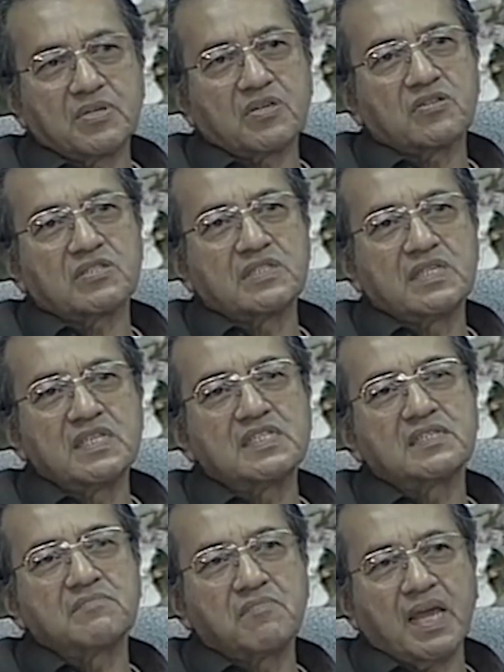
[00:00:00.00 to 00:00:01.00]
because
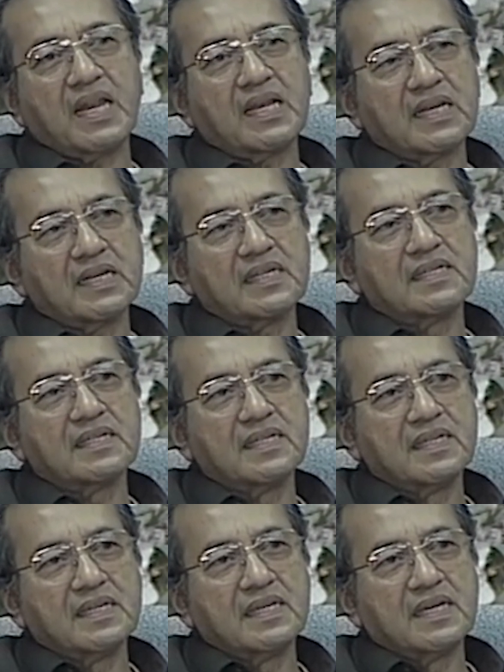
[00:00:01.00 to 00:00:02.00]
this man
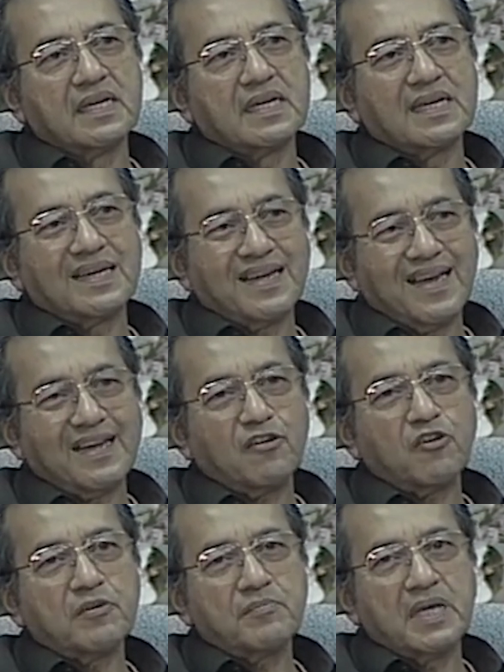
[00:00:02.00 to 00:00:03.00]

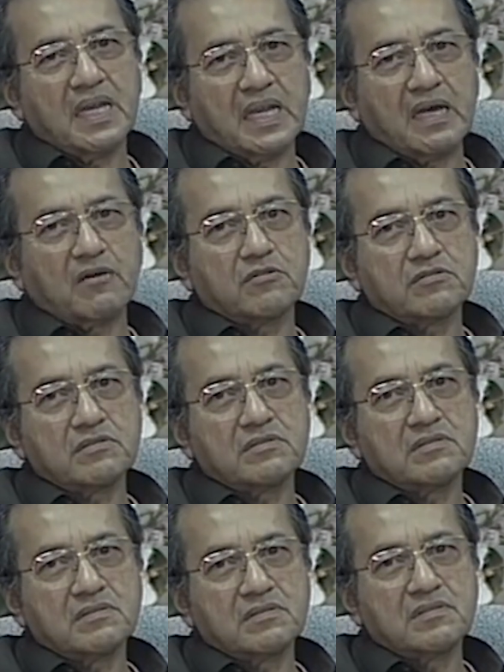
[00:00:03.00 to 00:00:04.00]
cannot be allowed
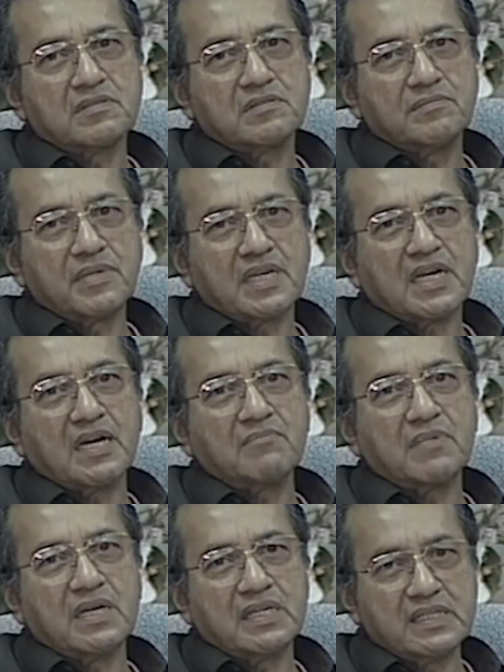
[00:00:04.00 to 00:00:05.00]
to become
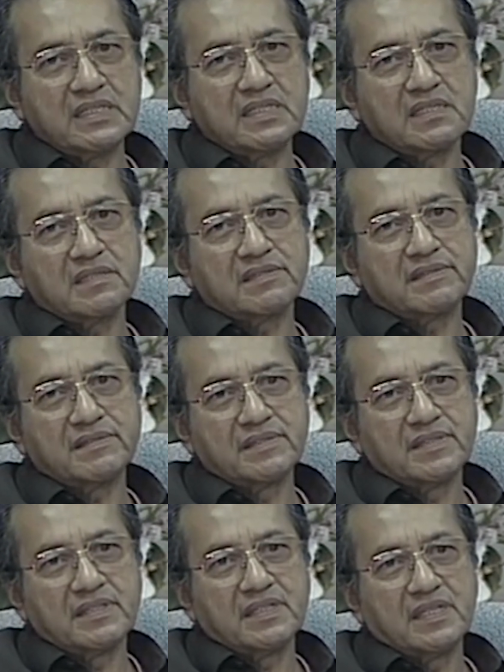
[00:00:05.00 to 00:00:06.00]
a leader
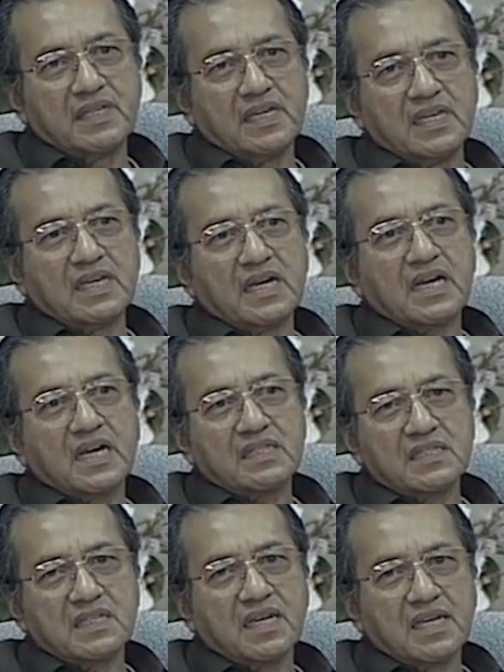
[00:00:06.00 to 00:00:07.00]
in a
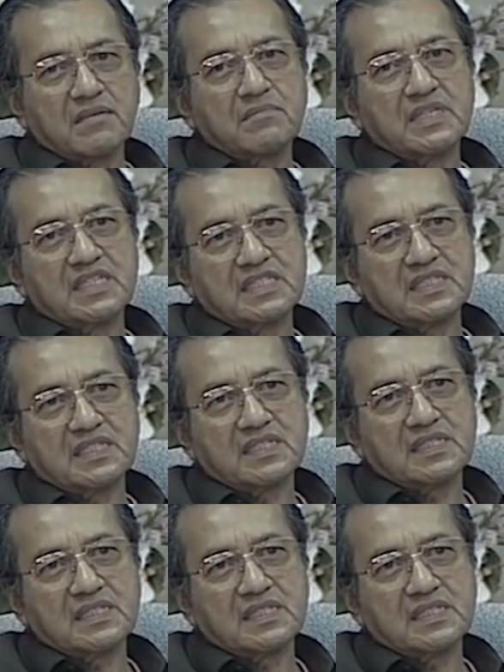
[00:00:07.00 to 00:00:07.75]
country like Malaysia.